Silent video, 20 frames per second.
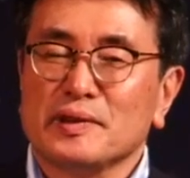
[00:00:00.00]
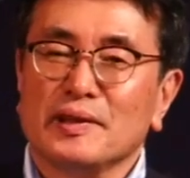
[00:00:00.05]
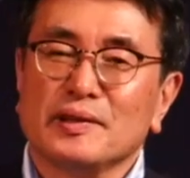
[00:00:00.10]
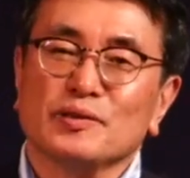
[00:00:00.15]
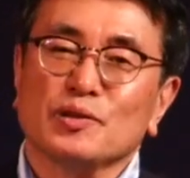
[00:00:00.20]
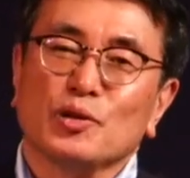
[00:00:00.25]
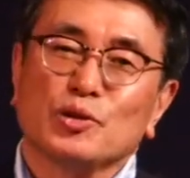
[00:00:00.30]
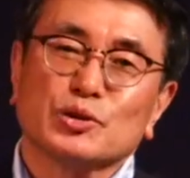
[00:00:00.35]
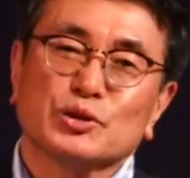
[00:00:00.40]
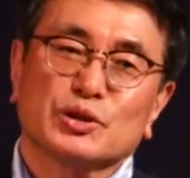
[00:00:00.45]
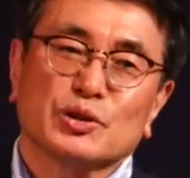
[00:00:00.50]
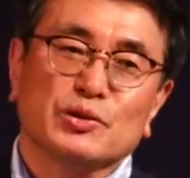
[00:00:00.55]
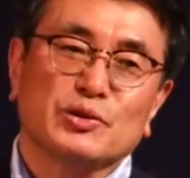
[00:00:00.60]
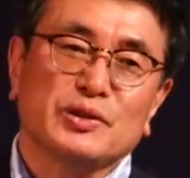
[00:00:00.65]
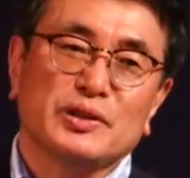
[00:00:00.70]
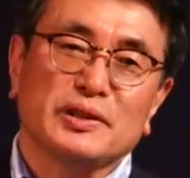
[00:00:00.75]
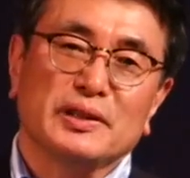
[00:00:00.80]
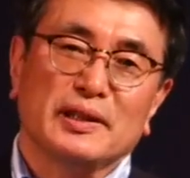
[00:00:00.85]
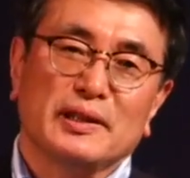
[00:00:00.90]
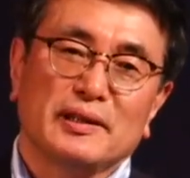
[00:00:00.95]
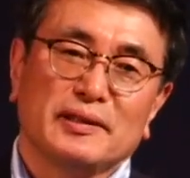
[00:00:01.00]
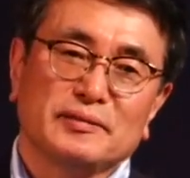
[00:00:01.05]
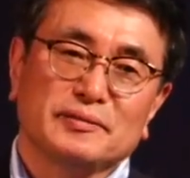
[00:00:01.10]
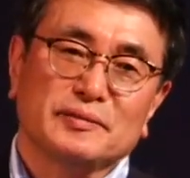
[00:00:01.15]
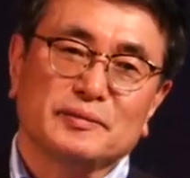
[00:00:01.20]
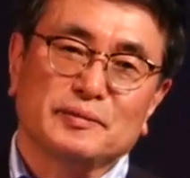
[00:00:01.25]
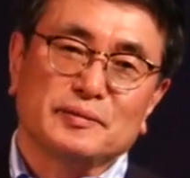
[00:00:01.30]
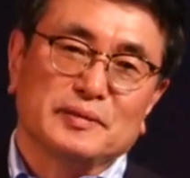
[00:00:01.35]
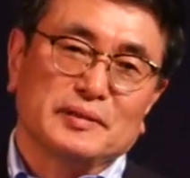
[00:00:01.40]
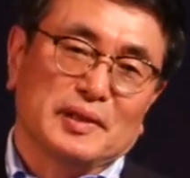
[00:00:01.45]
and also the, um,
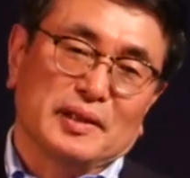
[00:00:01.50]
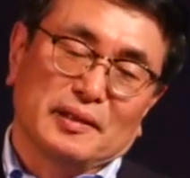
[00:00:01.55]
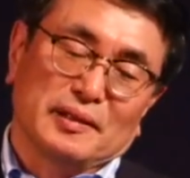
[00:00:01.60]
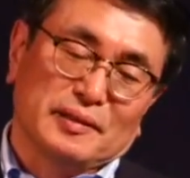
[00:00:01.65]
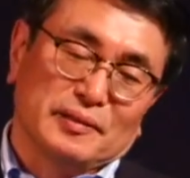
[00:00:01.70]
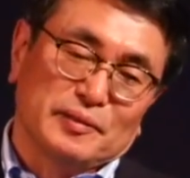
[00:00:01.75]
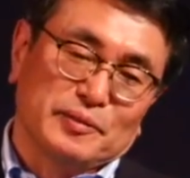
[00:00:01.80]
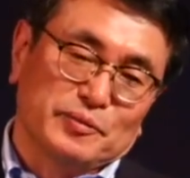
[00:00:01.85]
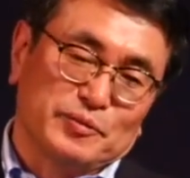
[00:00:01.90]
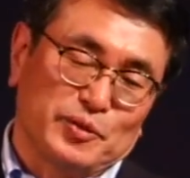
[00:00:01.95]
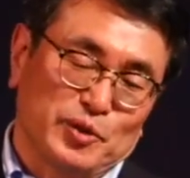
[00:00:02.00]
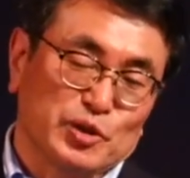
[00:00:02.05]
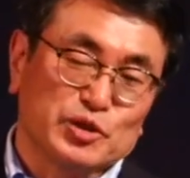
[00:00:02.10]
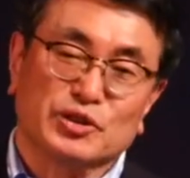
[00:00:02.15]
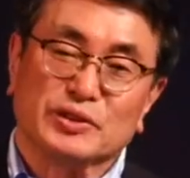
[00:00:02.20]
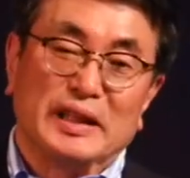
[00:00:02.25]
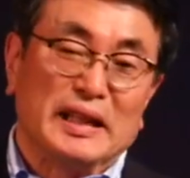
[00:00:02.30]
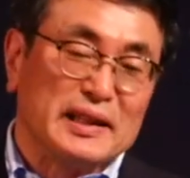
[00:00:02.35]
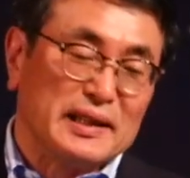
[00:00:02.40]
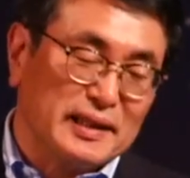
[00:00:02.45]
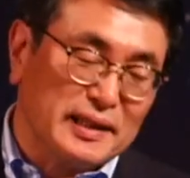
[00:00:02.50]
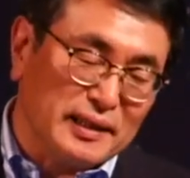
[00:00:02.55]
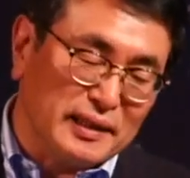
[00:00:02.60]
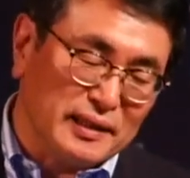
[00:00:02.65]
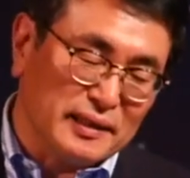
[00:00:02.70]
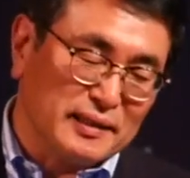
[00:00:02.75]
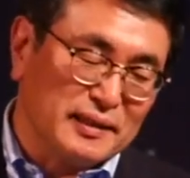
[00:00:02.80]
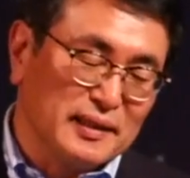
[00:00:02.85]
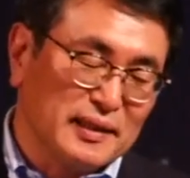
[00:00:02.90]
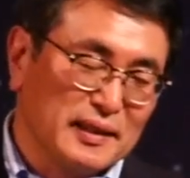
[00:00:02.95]
the fortunately,